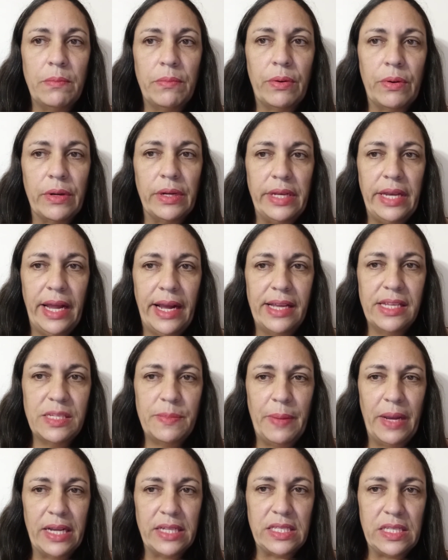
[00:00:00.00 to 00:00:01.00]
important
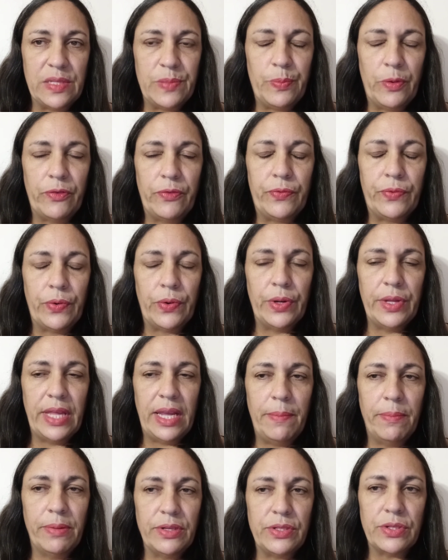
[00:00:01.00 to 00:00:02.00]
aspects is before
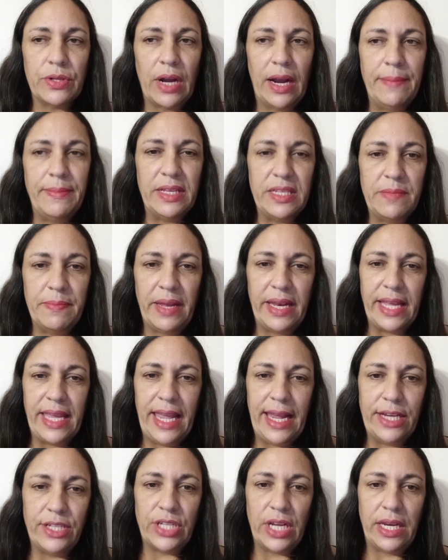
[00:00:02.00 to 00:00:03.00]
they prescribe this
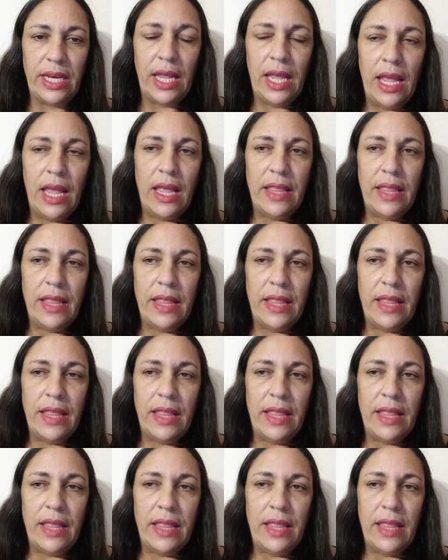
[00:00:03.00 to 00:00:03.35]
medication,